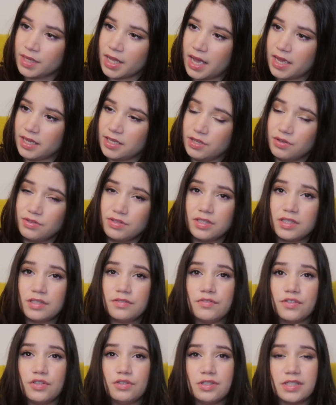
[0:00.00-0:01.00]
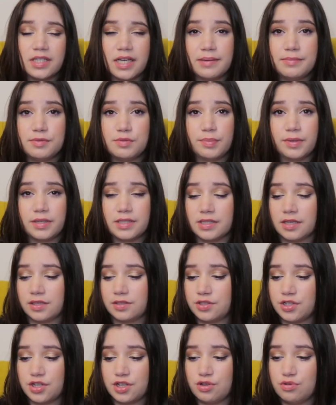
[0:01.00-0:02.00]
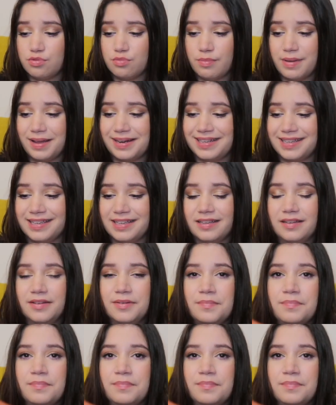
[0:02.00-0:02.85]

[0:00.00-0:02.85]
I used it a few times but not too many,